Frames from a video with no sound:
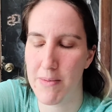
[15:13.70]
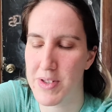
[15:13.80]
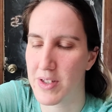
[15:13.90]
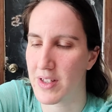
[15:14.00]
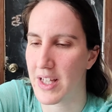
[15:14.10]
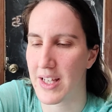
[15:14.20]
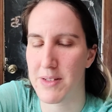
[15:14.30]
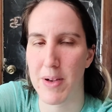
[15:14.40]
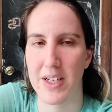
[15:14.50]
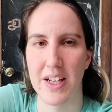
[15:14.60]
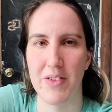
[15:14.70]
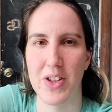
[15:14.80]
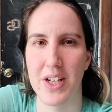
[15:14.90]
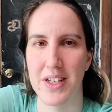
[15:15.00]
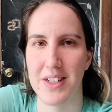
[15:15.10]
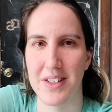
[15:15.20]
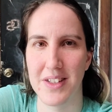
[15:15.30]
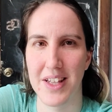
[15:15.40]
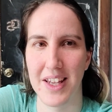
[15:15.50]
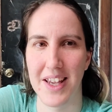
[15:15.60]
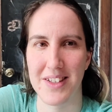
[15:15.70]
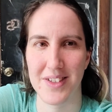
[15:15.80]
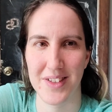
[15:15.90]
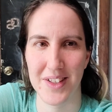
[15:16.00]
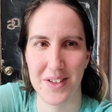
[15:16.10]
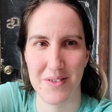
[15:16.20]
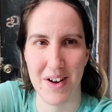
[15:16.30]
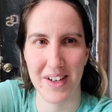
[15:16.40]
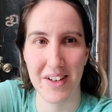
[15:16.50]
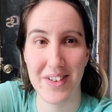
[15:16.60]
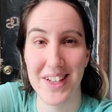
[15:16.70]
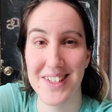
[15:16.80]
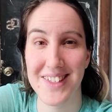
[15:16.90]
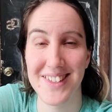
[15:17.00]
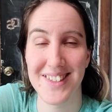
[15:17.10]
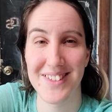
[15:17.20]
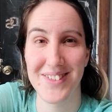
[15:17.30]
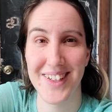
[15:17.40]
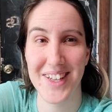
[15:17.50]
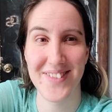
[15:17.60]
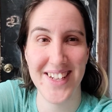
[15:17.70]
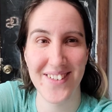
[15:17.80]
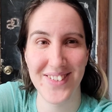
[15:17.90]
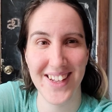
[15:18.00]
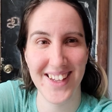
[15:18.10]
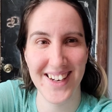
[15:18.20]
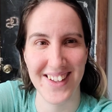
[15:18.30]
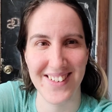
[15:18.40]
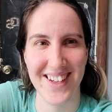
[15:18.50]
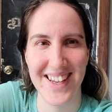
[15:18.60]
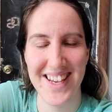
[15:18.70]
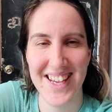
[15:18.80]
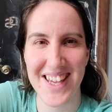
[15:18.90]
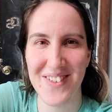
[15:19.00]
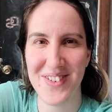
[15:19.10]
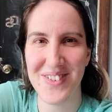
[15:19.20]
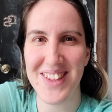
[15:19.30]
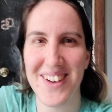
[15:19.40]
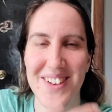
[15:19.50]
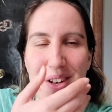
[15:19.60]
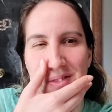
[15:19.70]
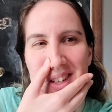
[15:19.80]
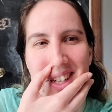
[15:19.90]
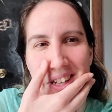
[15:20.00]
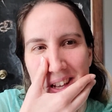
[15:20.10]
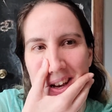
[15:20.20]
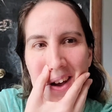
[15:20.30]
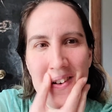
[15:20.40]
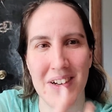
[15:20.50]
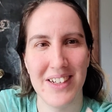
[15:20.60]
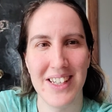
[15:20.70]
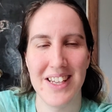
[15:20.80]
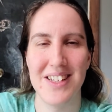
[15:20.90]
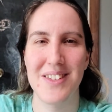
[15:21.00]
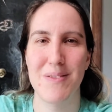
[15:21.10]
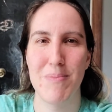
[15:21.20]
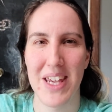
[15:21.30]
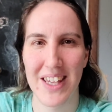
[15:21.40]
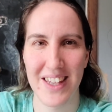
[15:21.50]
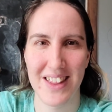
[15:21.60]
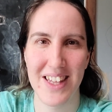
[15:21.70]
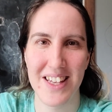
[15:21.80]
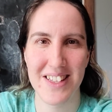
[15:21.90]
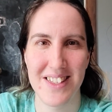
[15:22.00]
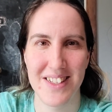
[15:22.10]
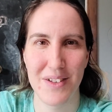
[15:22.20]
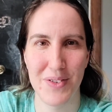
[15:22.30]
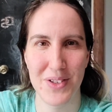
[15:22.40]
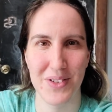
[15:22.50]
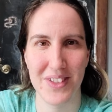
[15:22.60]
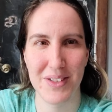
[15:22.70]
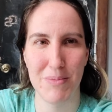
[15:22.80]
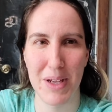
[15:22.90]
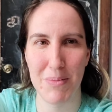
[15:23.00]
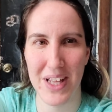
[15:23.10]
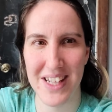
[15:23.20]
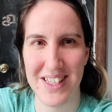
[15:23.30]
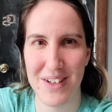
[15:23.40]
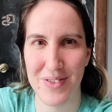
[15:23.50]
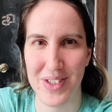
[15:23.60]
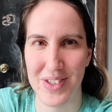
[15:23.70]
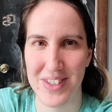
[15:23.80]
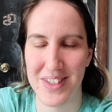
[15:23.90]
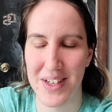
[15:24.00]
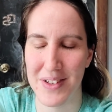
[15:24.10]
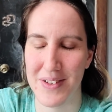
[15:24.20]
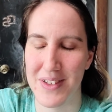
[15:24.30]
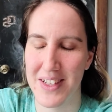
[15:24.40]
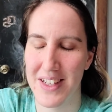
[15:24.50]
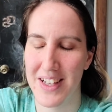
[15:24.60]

I'm still like expecting everything to get canceled and go wrong, I think, because it's what keeps happening anyway. Even without COVID, you know, kids make things difficult, make plans difficult, so